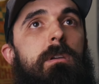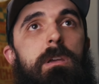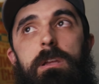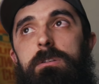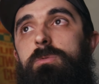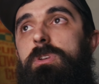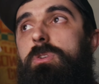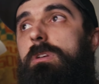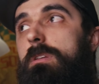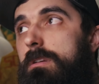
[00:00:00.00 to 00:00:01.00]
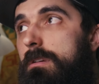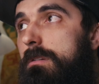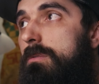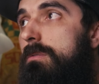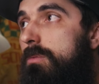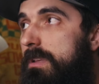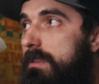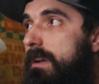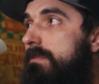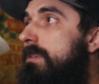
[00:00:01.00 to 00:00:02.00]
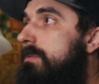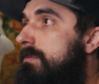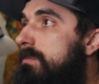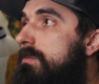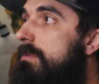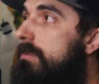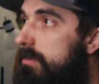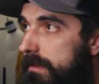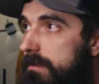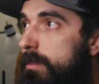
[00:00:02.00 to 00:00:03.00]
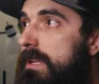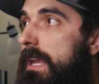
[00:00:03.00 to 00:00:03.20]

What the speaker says: And here's what you can do with an iPhone with a little bit of